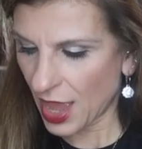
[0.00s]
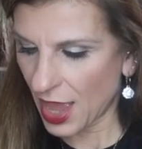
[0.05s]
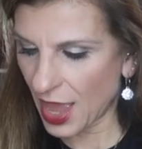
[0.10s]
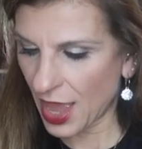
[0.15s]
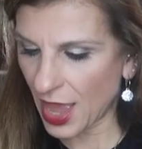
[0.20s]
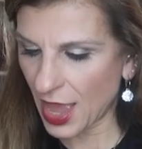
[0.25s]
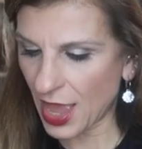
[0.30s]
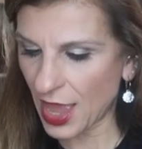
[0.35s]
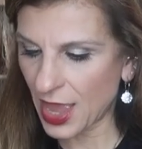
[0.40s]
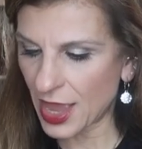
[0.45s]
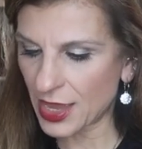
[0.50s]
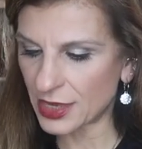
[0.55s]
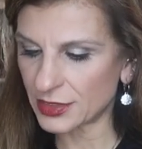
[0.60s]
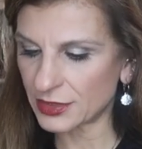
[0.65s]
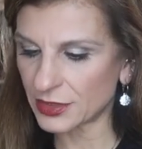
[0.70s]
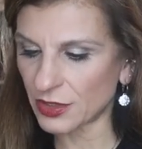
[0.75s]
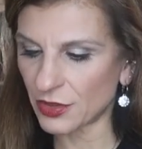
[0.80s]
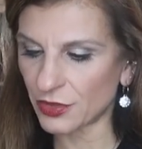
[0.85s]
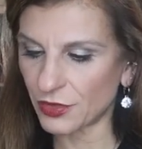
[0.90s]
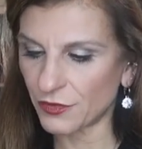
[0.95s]

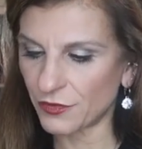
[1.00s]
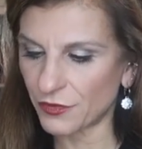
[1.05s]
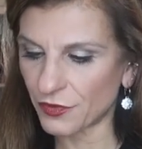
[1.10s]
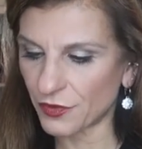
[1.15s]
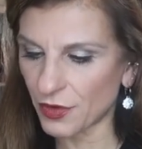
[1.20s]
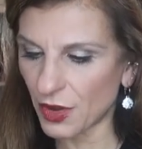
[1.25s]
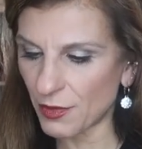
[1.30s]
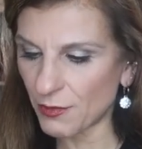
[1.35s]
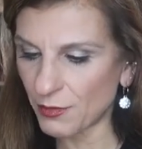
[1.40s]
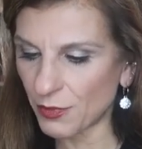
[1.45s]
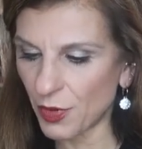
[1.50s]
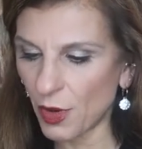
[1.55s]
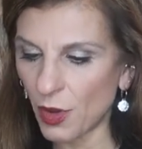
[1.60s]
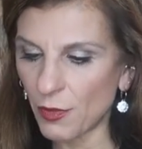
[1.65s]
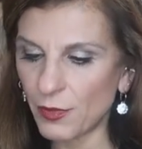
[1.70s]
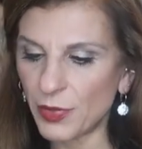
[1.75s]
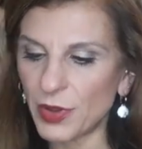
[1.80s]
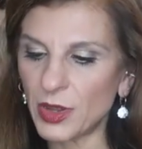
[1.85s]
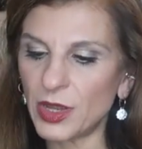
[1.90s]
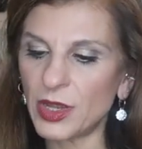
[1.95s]
And the front
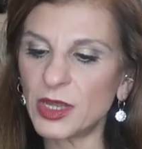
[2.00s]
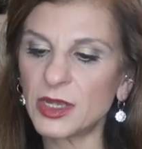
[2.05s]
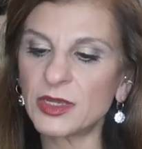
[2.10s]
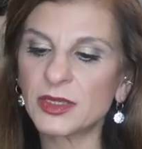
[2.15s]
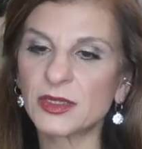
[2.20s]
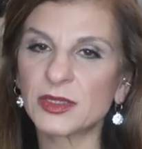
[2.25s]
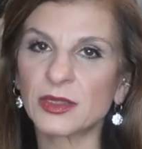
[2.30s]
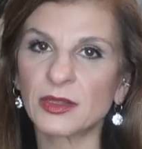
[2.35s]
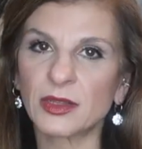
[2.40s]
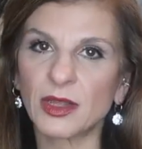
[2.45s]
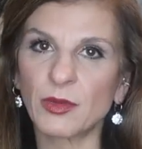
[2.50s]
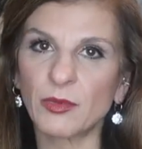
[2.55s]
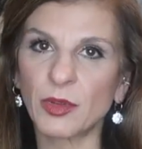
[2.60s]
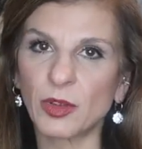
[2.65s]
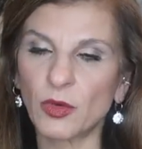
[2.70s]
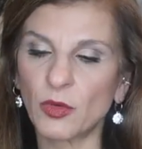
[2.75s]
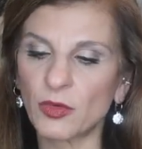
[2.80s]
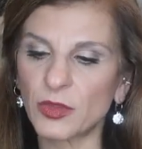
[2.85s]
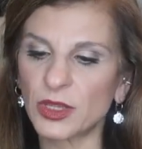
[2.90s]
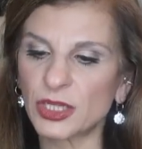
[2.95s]
poppers, there we
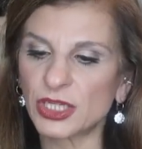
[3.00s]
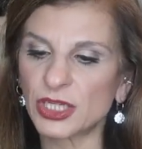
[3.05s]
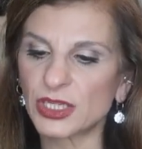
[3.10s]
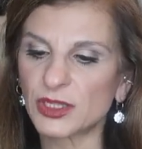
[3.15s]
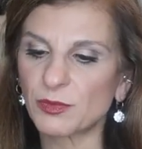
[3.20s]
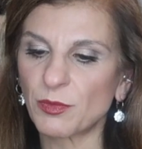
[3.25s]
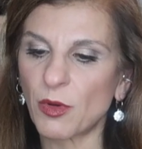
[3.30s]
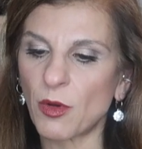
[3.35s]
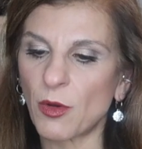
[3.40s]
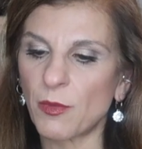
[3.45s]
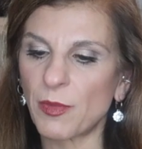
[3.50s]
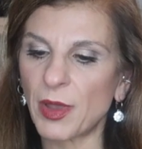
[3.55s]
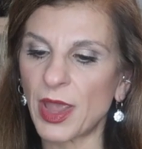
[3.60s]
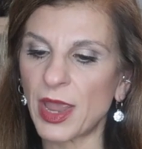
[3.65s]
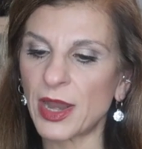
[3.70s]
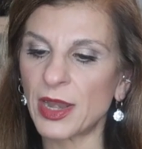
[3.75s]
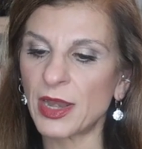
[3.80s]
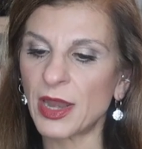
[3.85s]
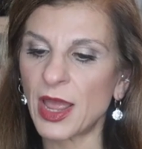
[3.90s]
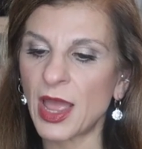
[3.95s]
go, they just pop
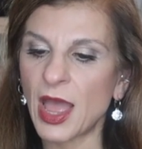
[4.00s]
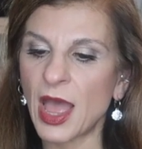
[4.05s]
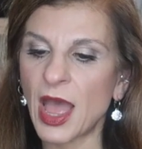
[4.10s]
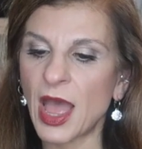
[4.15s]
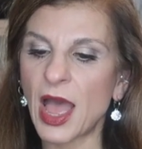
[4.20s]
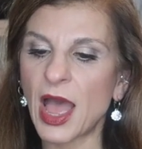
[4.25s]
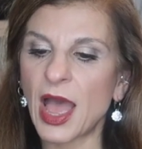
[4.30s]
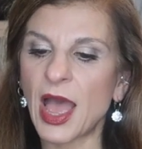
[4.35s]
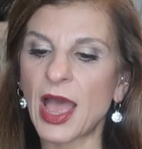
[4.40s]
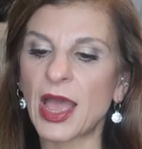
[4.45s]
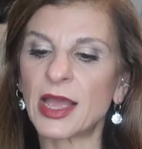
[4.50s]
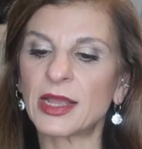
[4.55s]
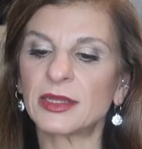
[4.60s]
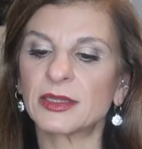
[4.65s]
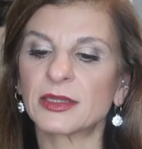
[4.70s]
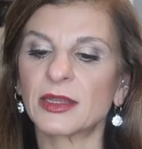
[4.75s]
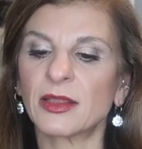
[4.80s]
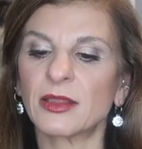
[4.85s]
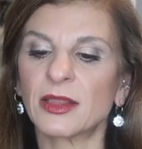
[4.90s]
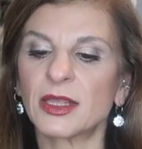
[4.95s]
in
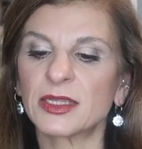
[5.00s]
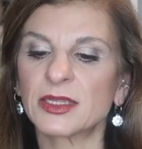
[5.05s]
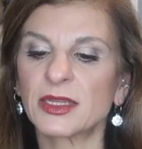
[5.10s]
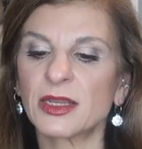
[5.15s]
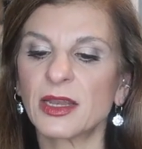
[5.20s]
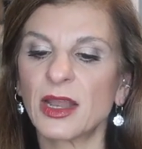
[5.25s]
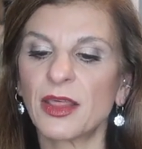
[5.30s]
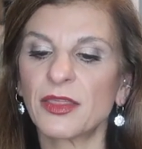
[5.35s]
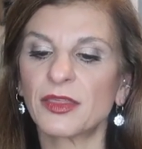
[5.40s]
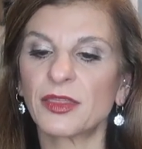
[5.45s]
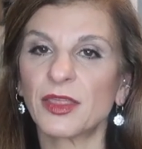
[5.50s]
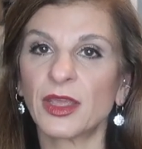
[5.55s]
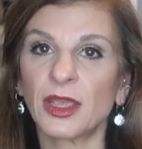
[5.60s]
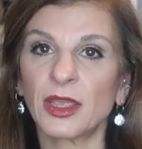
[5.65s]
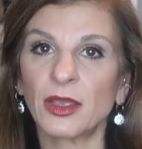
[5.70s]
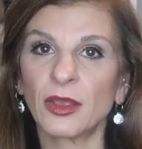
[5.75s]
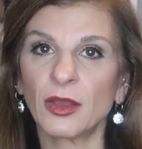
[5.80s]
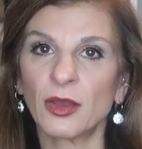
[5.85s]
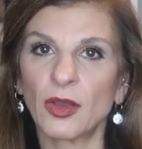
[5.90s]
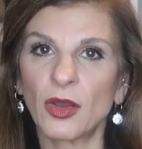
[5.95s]
and there's
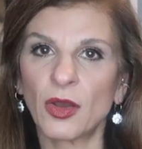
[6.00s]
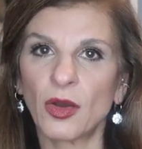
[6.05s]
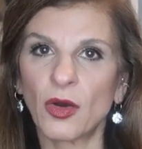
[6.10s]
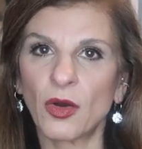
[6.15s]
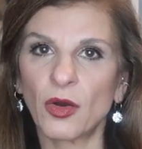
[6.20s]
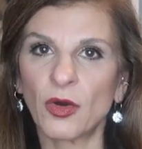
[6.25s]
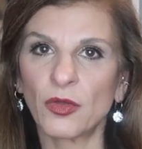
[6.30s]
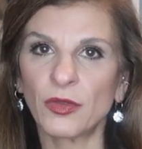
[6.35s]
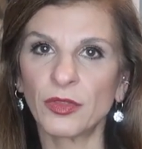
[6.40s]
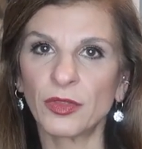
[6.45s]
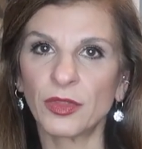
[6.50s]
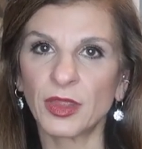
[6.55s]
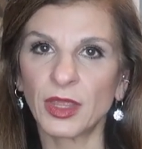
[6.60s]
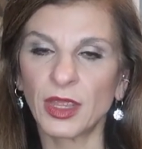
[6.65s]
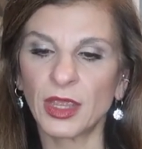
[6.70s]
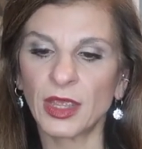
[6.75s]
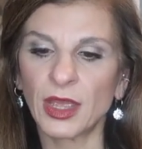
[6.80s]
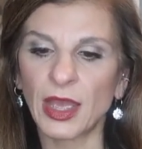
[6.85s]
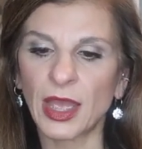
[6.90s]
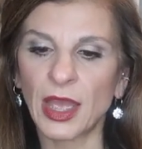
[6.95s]
nothing on
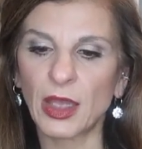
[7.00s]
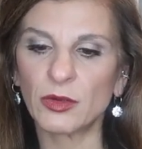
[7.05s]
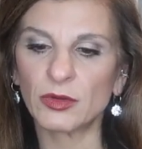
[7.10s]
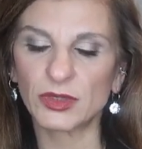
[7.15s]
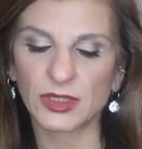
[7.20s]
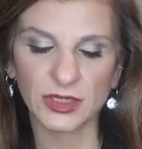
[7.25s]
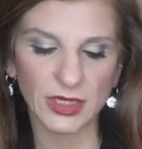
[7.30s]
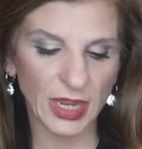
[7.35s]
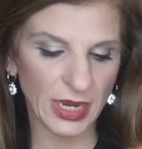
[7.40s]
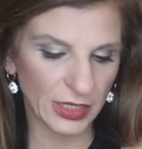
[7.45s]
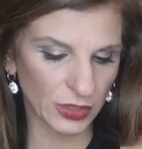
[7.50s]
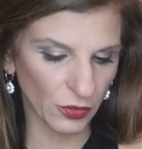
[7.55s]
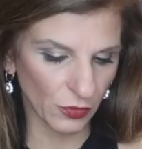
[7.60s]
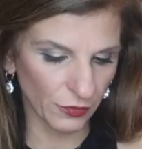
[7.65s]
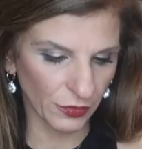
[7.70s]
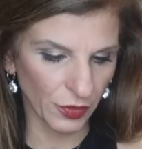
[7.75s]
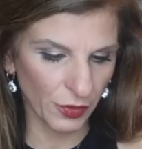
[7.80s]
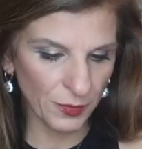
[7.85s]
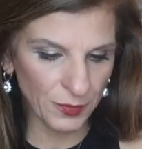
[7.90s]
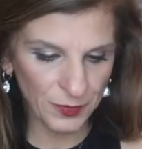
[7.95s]
the outside
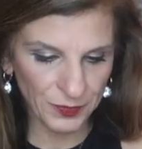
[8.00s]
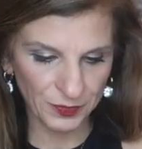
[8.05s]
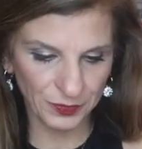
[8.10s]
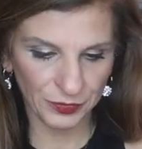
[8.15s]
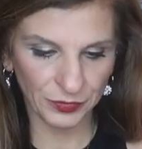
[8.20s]
of them.